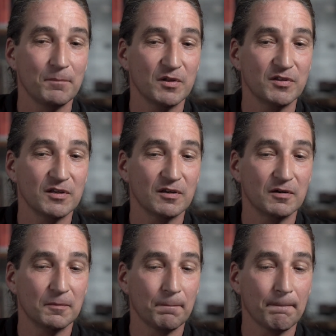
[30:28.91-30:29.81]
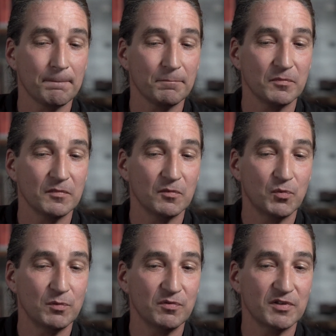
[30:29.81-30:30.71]
But I think
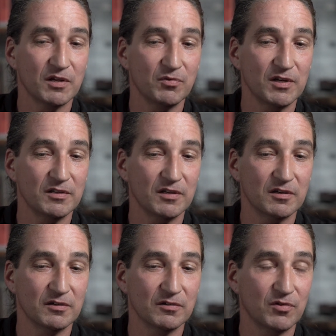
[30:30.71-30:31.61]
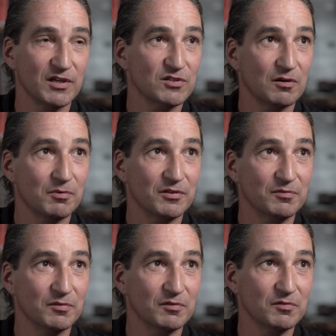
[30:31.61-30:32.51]
one movie that really did a great job of
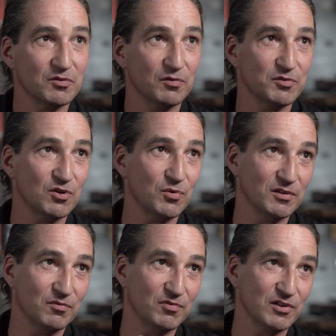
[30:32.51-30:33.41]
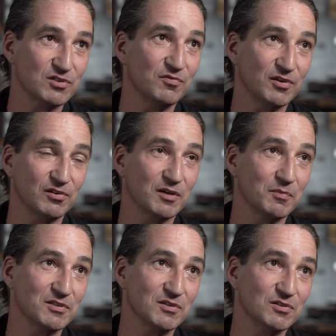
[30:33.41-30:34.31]
sort of showing the philosophical
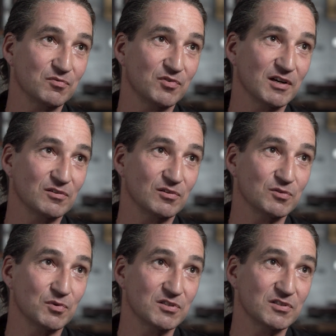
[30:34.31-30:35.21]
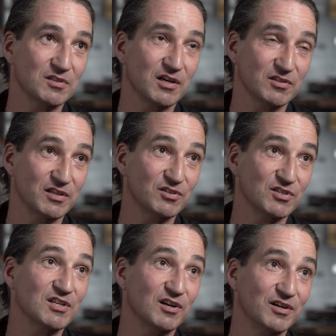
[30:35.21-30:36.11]
dimensions of fractals was actually
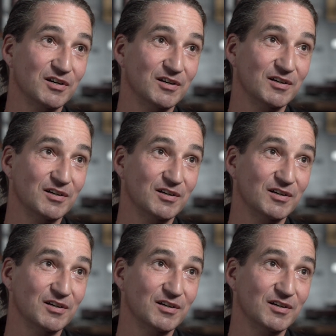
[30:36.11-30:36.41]
Interstellar.